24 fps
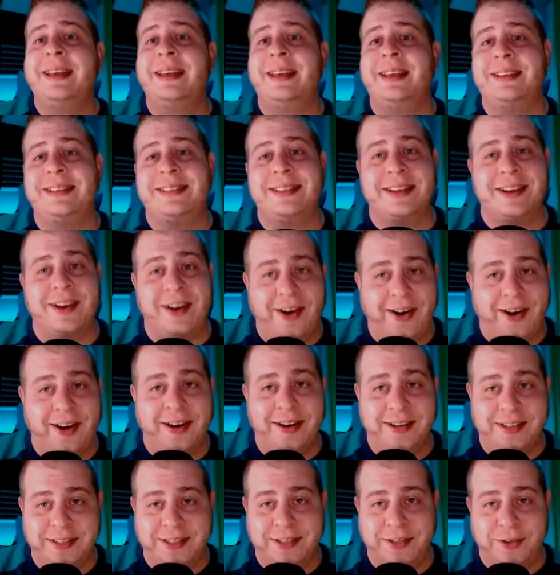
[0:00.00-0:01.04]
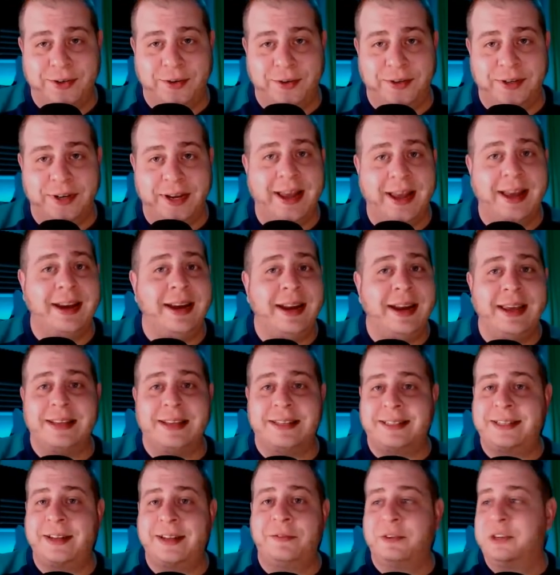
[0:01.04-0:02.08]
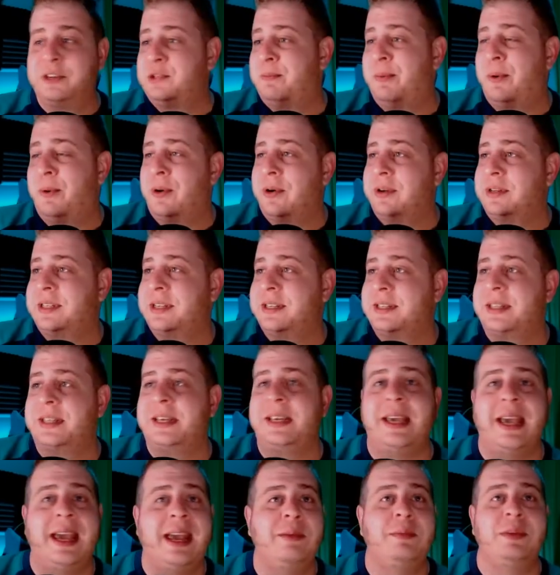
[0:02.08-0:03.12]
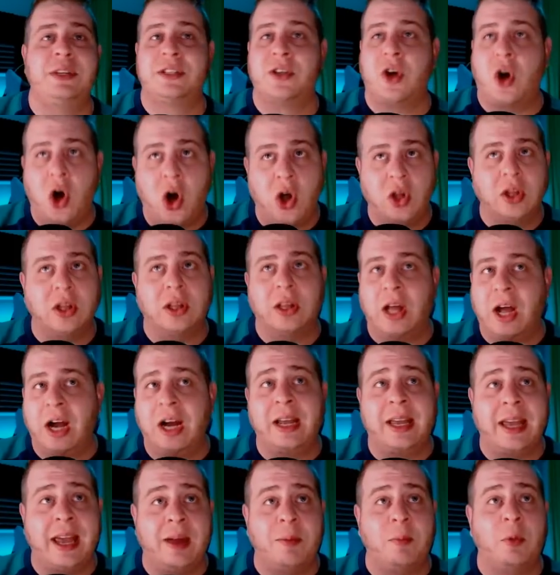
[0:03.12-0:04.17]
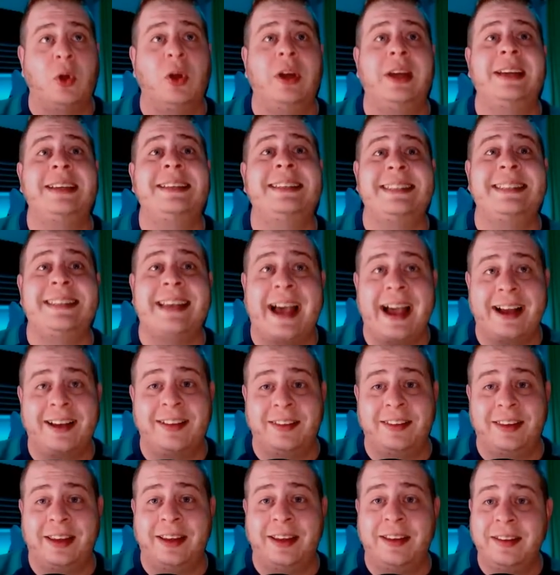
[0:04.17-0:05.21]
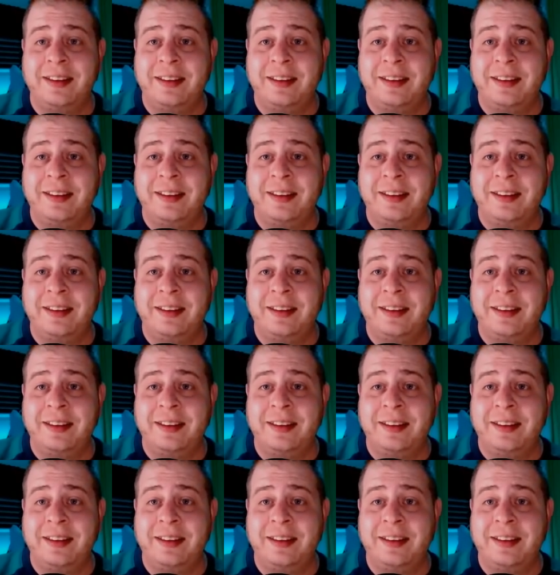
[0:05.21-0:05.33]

He's an honest dude. And it is. Silver Sports says the game is all a luck gamble. Exactly.